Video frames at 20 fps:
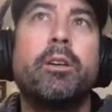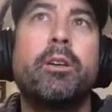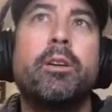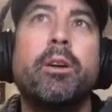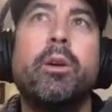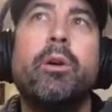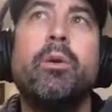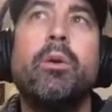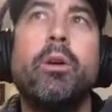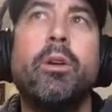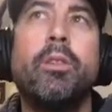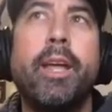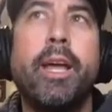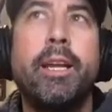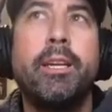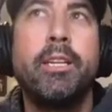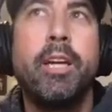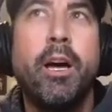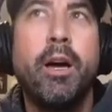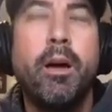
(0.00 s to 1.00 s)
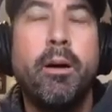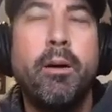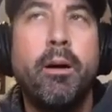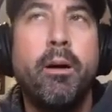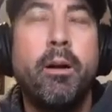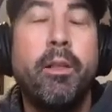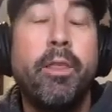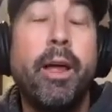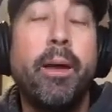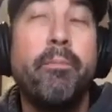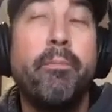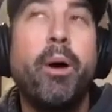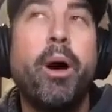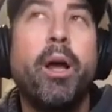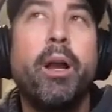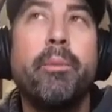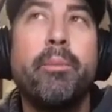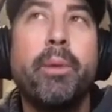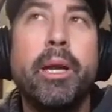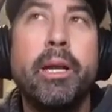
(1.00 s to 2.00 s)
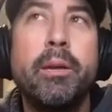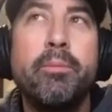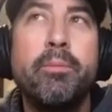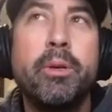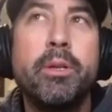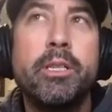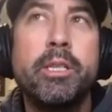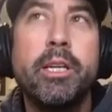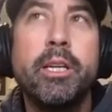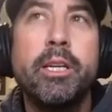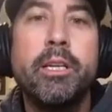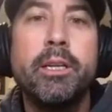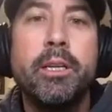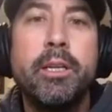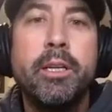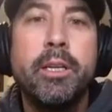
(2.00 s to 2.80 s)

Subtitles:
go on that bottom 80%.